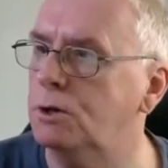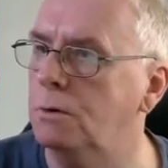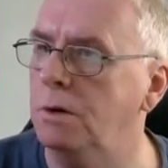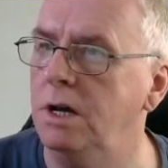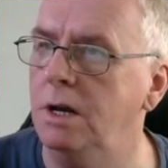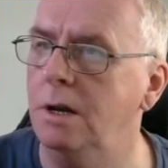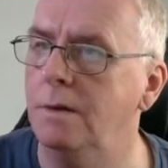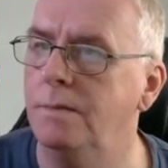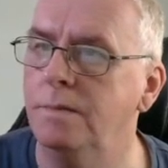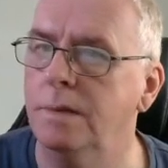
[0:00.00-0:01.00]

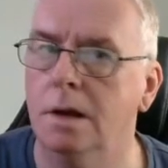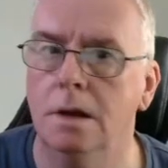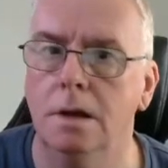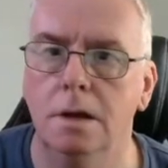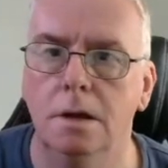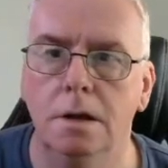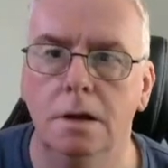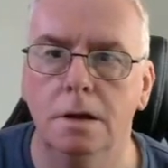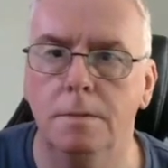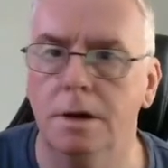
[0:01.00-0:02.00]
screen.
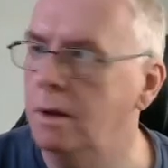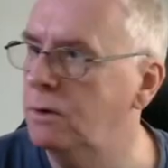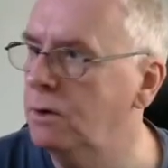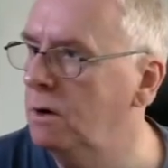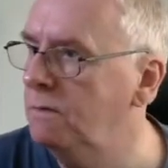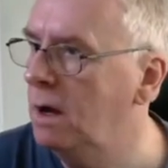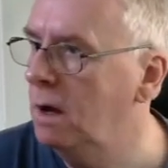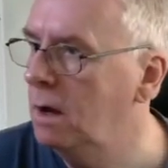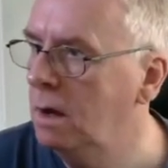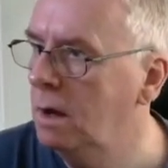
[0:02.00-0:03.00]
Bring that
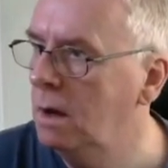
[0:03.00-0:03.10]
over.